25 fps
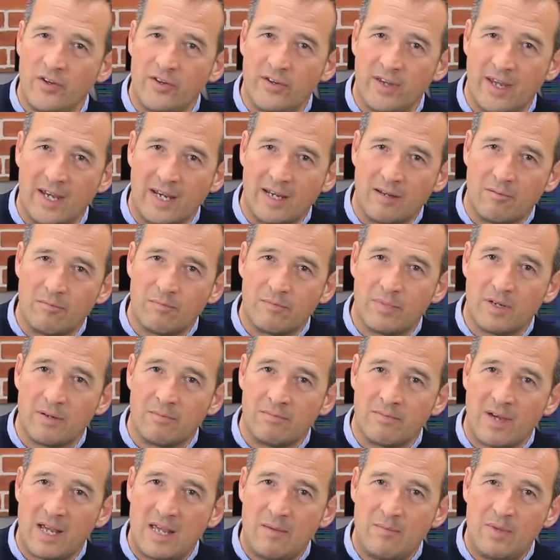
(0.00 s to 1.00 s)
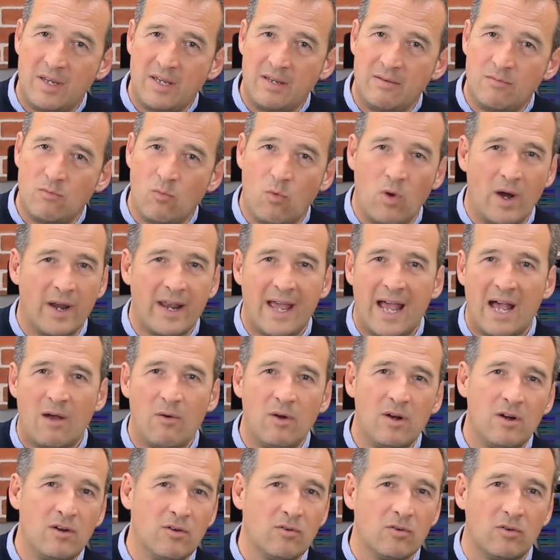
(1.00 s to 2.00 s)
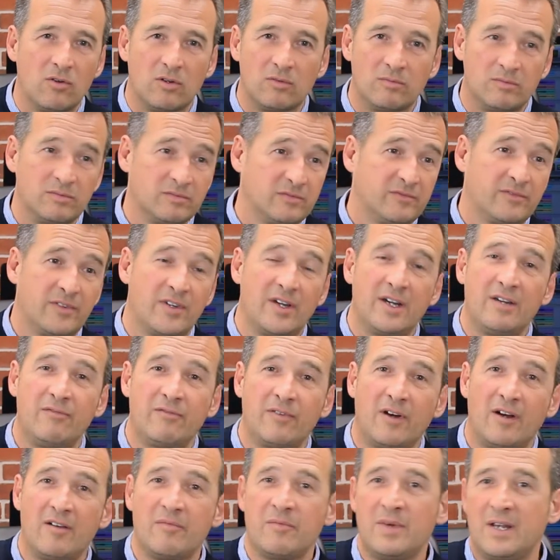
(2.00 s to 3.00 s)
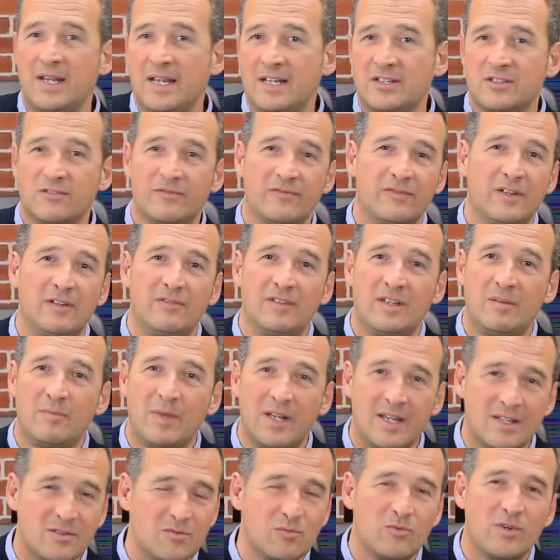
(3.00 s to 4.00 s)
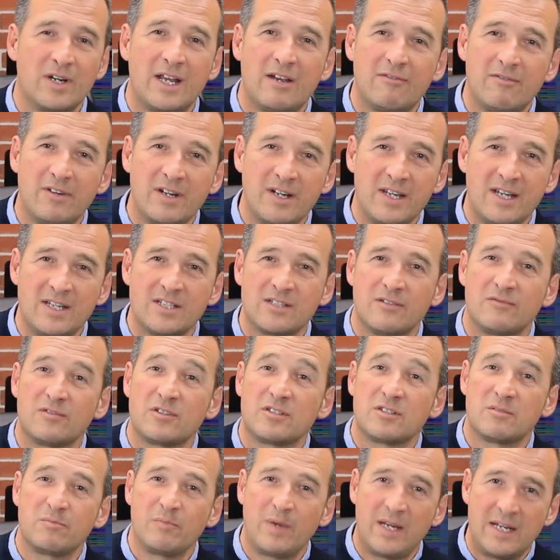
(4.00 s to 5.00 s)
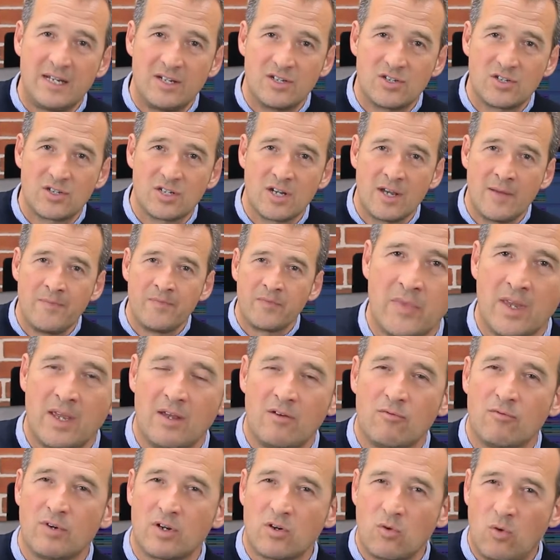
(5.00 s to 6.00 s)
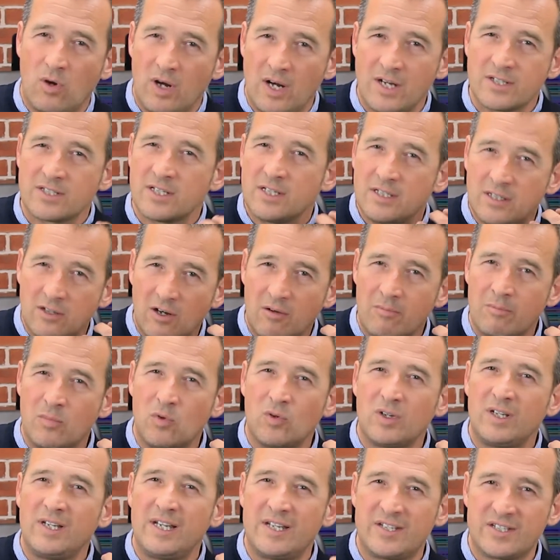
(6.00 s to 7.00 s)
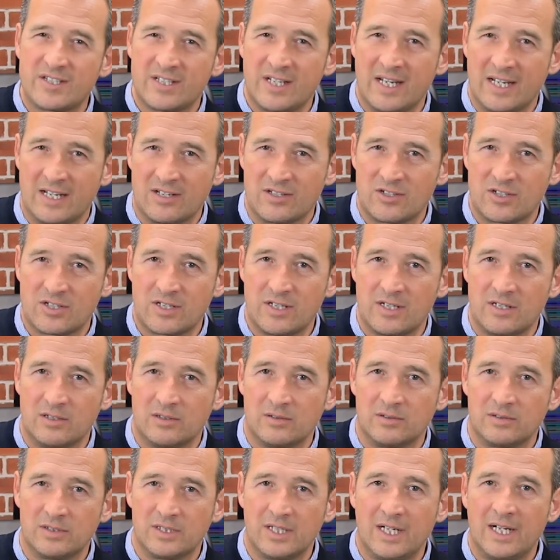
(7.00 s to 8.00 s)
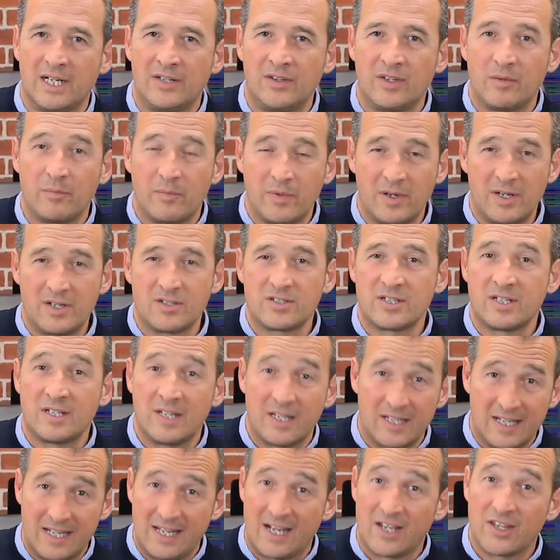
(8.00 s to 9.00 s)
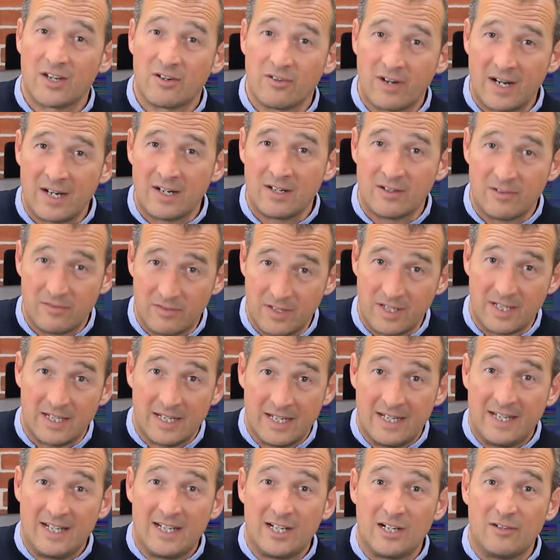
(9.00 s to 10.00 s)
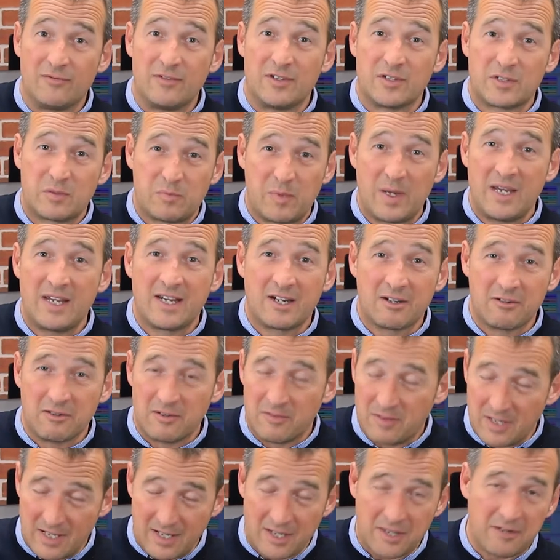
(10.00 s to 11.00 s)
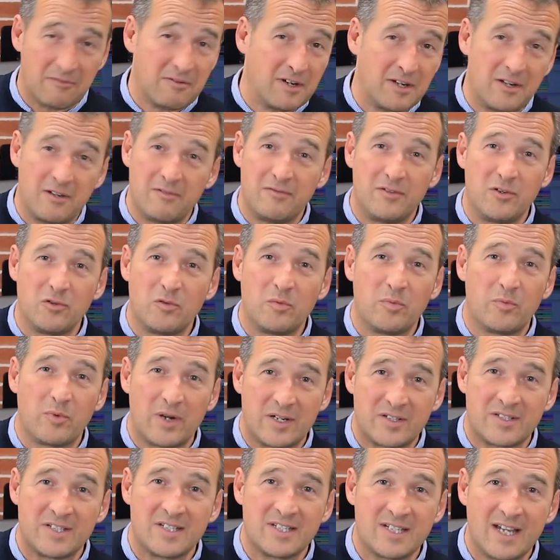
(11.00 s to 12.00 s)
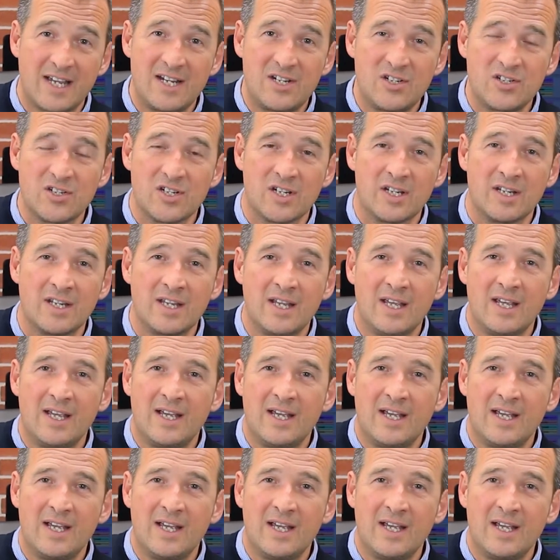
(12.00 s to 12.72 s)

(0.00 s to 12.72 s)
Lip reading: thing, but maybe 1 hour or 35 minutes, 50 minutes, whatever it is of speech requires a lot more listening skill. And the person at the other end of the speaker, at the other end of your presentation,